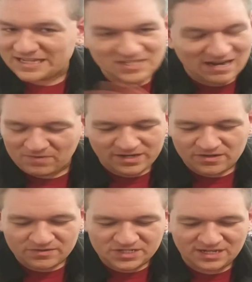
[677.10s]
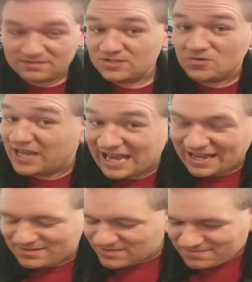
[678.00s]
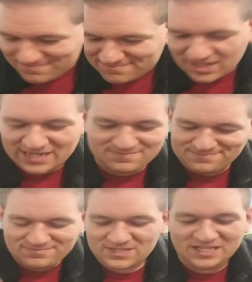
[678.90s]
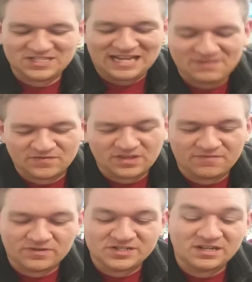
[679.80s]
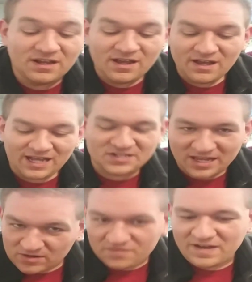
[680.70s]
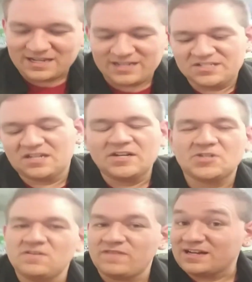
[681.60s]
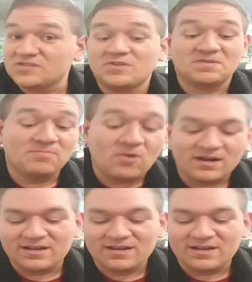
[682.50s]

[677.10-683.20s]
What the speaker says: That's not how you use it. You can, but it's not there for that reason. Its other effect, its ignition effect, is what's important.